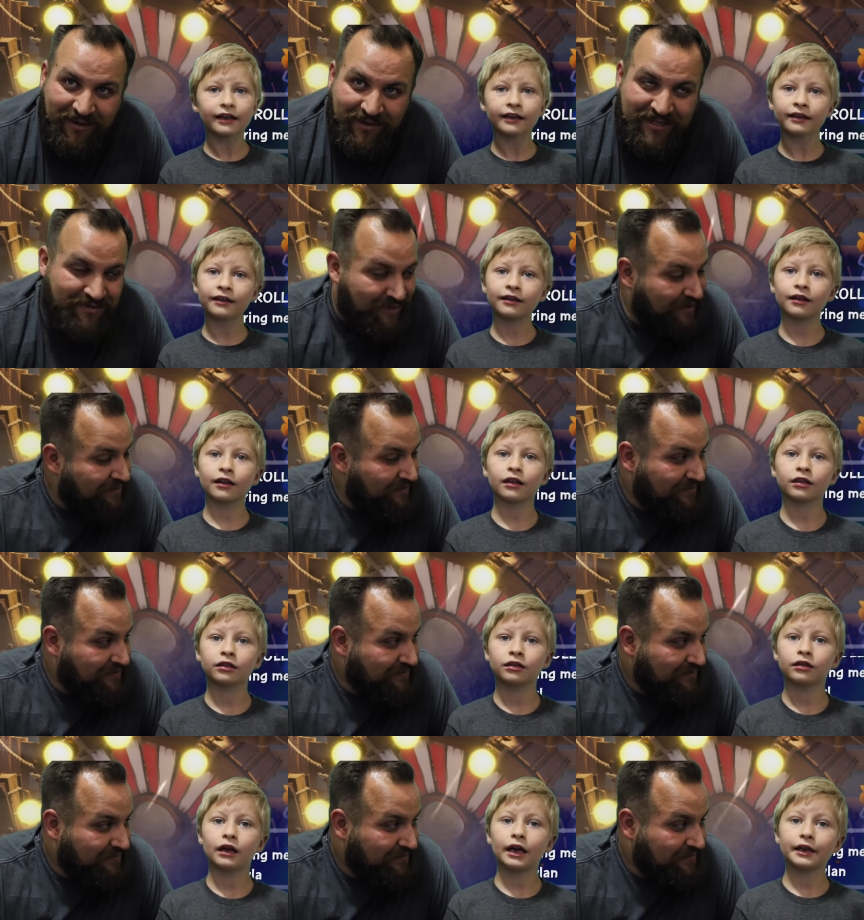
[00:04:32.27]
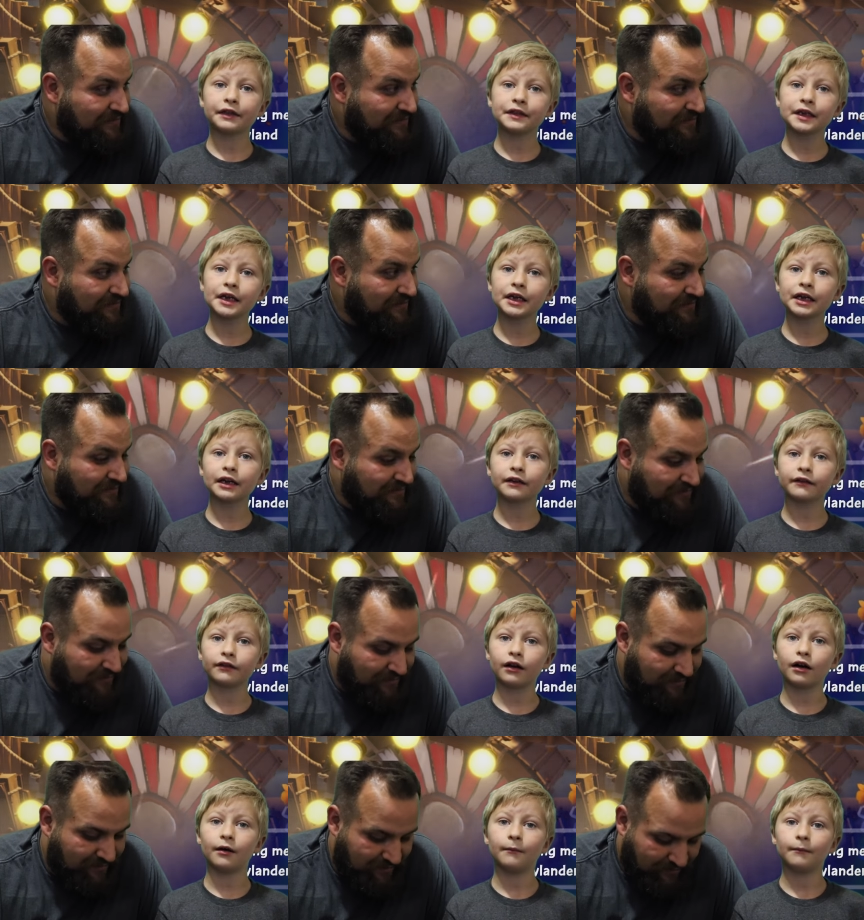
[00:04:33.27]
Speaker 1: there is one.
Speaker 2: I think it's,
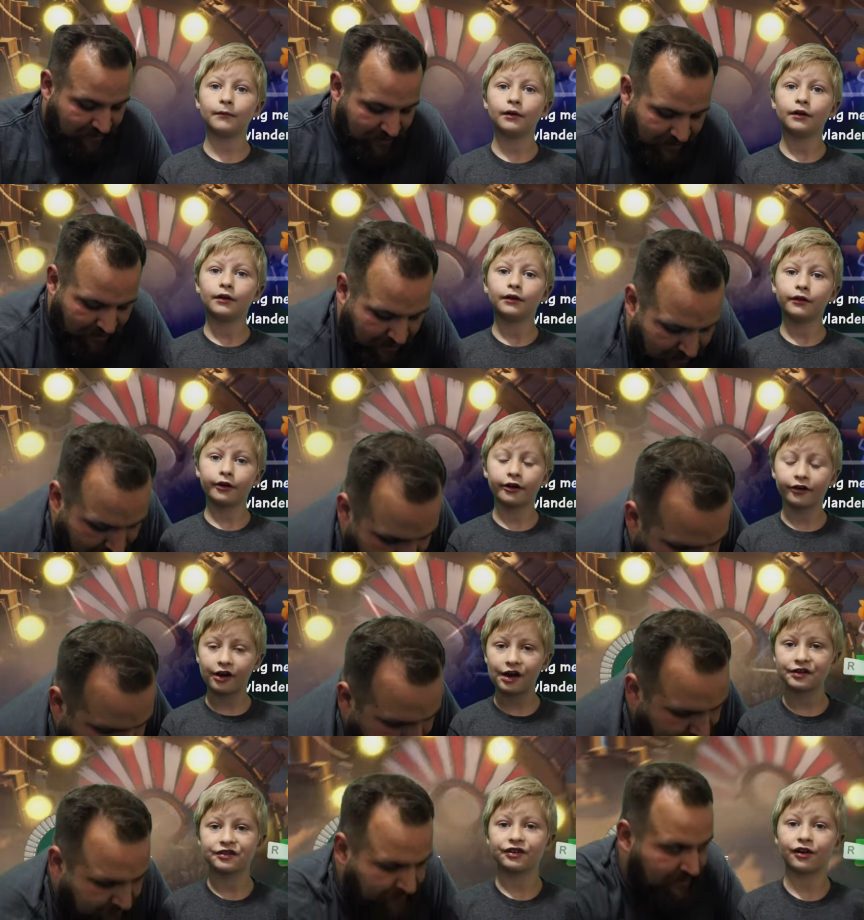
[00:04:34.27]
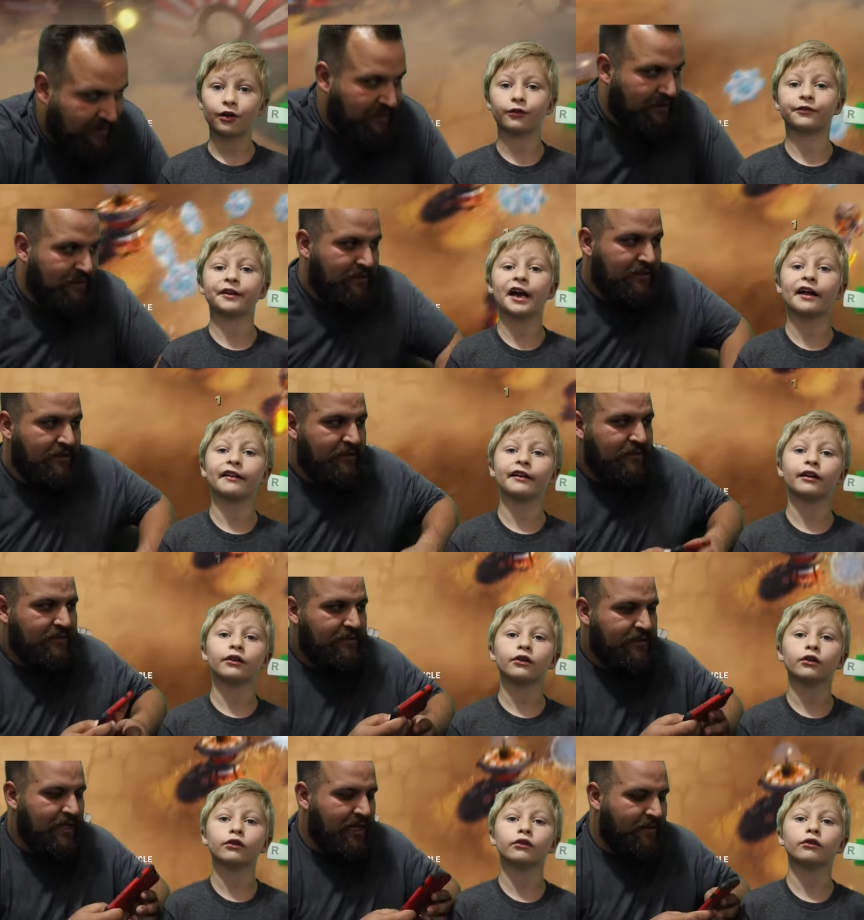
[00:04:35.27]
um... the original Skylanders.
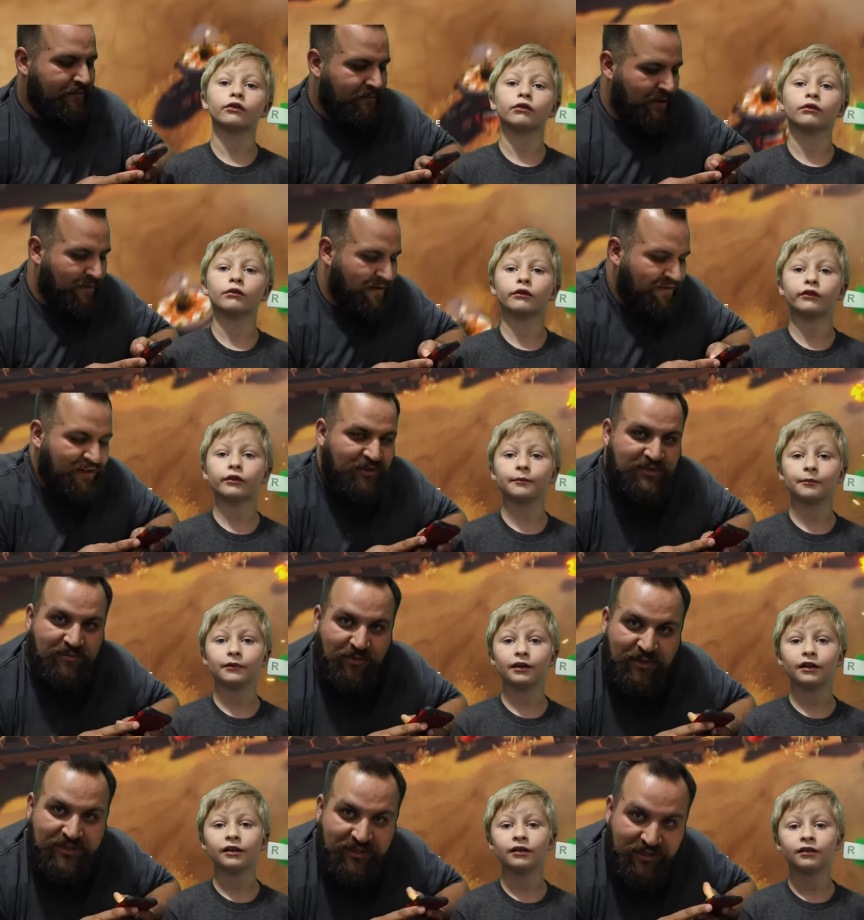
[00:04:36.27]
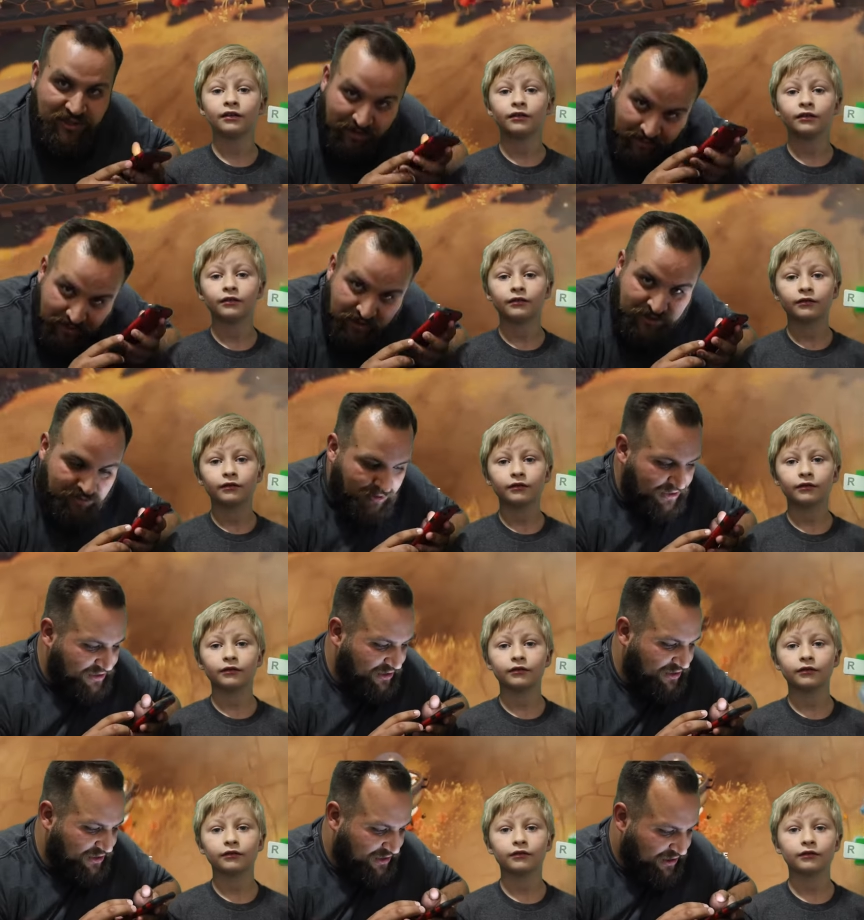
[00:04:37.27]
Speaker 1: Okay, I'm gonna have to do some research. I'm gonna do some
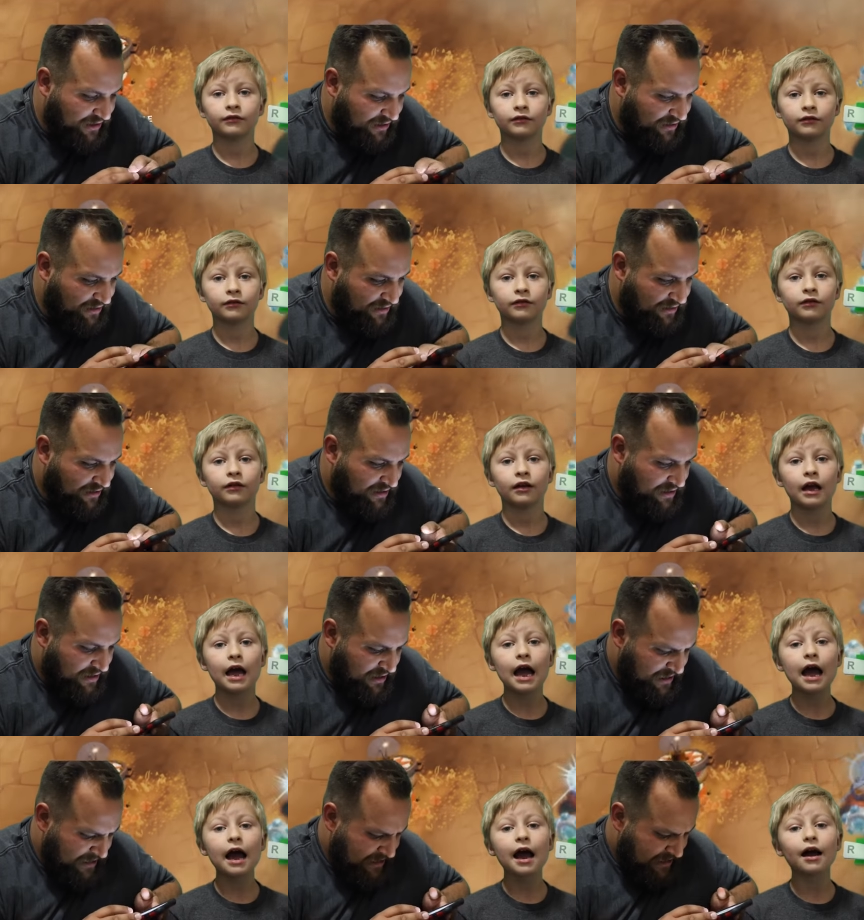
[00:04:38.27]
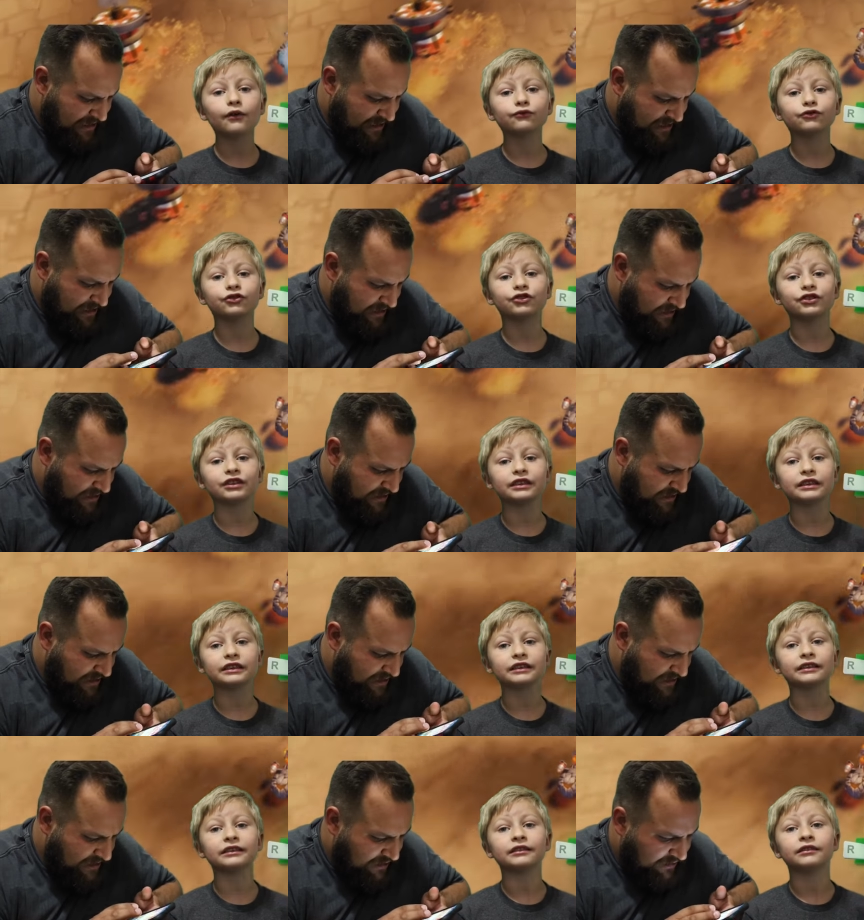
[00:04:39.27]
research.
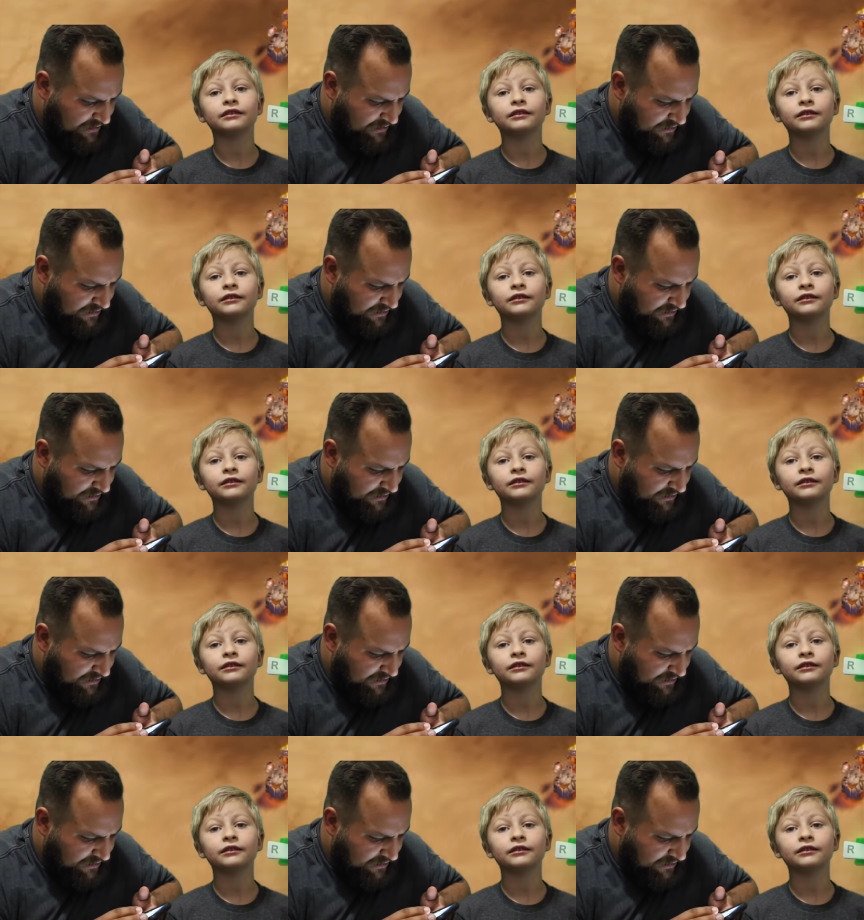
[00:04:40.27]
Speaker 2: Ouchie!